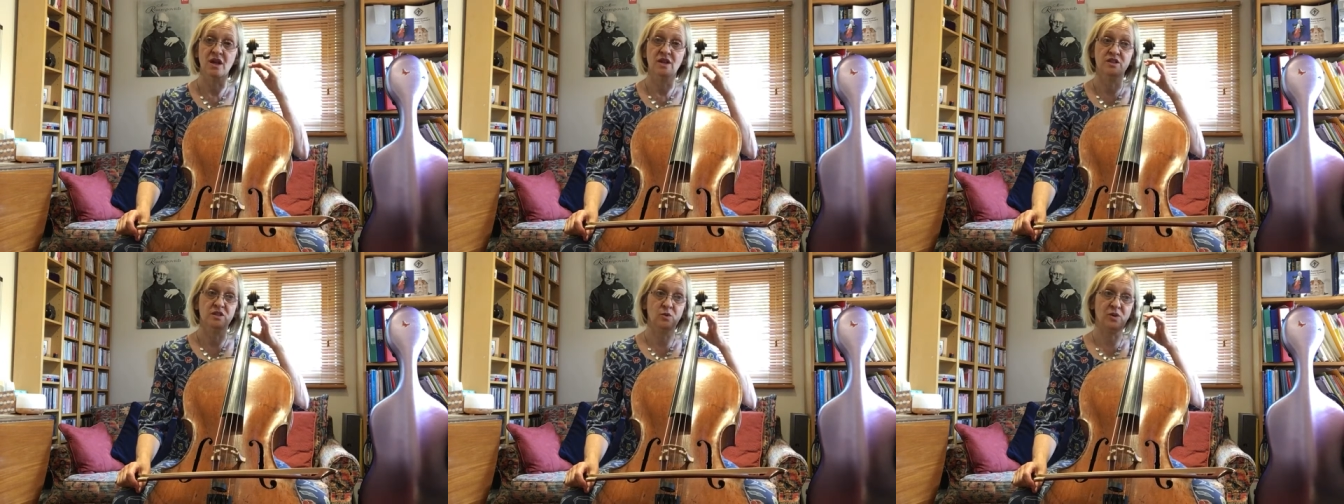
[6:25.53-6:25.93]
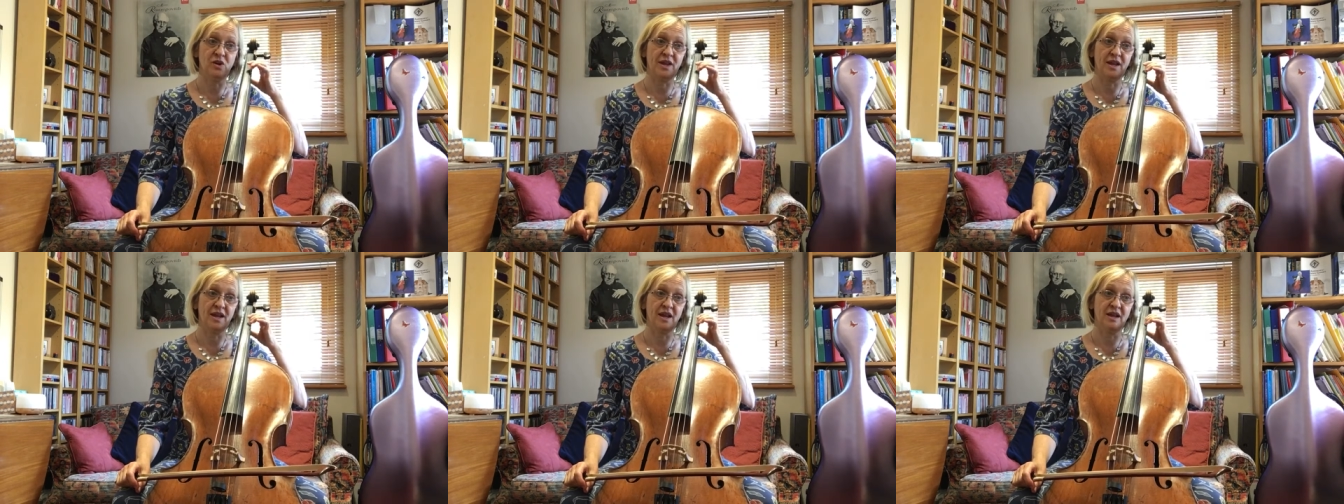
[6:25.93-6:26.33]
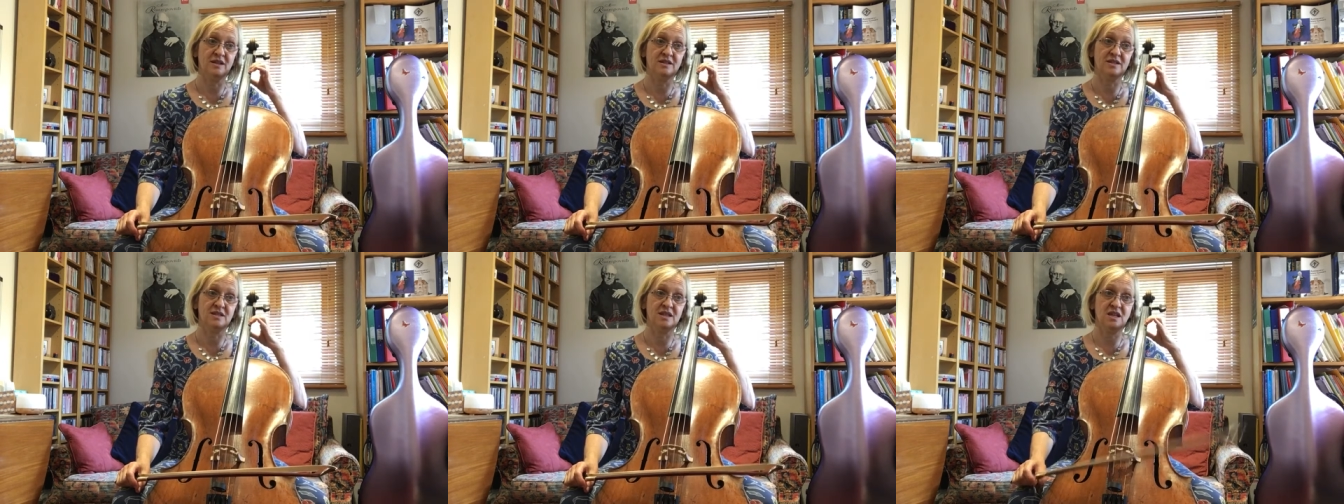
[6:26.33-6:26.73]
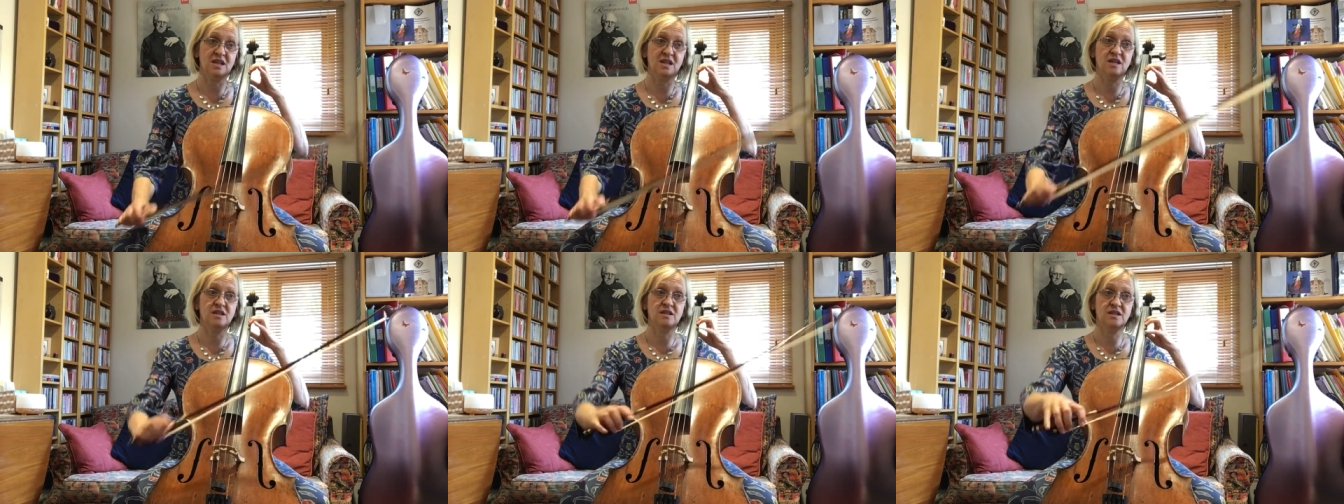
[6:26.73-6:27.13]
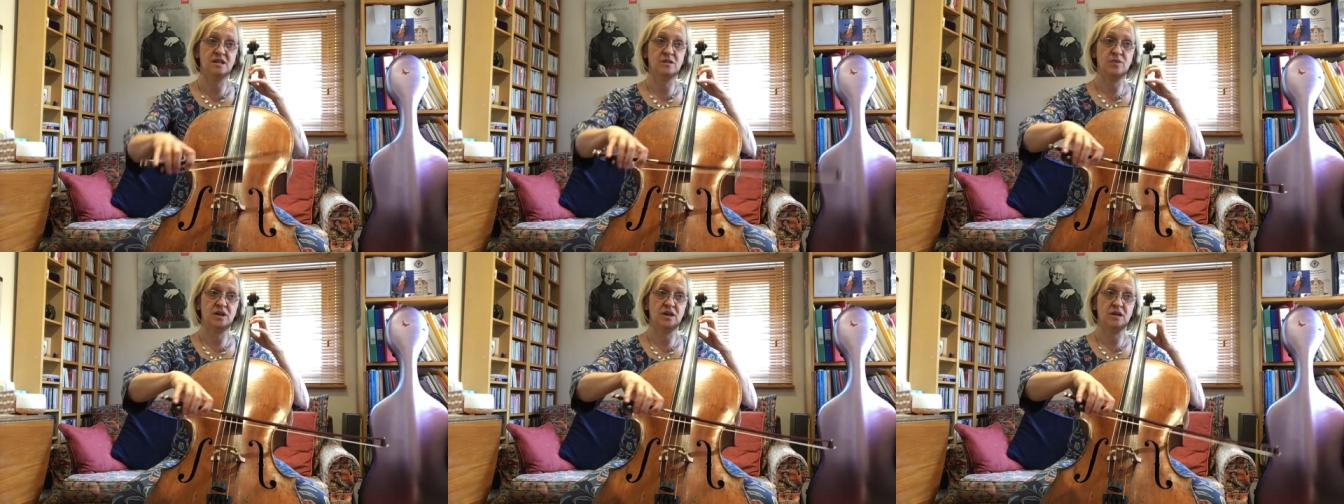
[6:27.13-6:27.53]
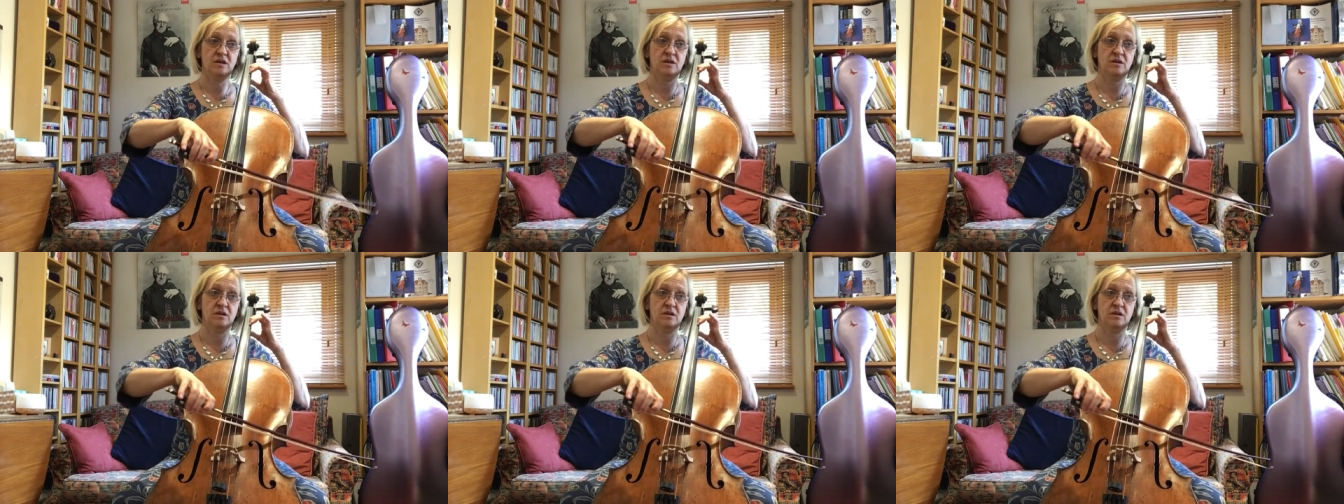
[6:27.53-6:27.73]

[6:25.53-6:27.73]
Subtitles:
So we're looking at C, D, B.